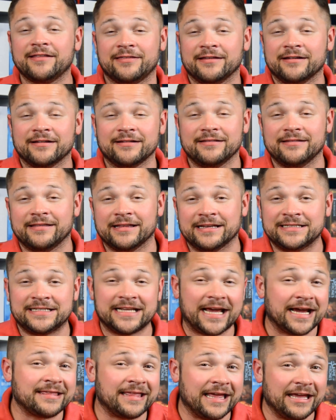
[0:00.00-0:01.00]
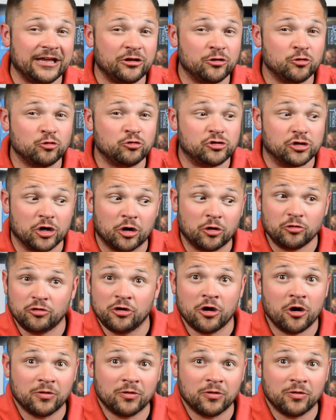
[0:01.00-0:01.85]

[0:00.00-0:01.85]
the deck that you don't know